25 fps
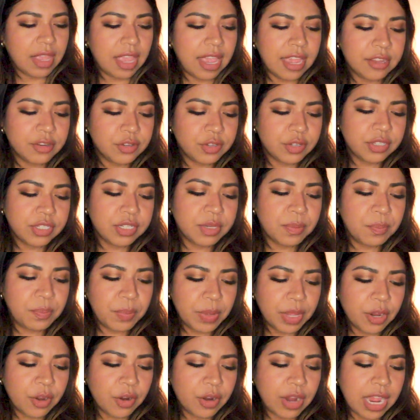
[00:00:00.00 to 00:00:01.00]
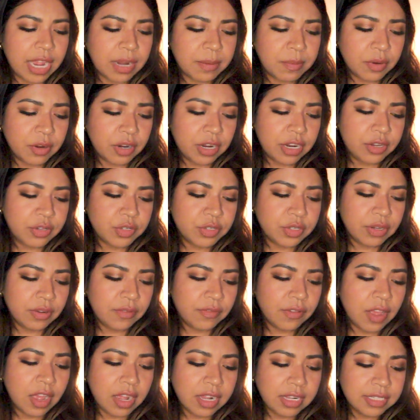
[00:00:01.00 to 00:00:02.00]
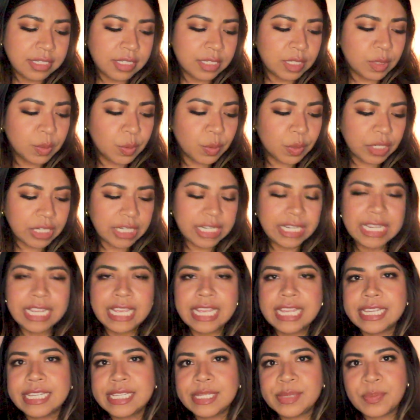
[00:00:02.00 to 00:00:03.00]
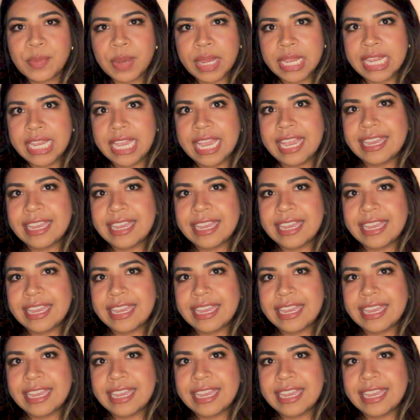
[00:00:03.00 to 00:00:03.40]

and just a bigger admiration of God's glory, his might,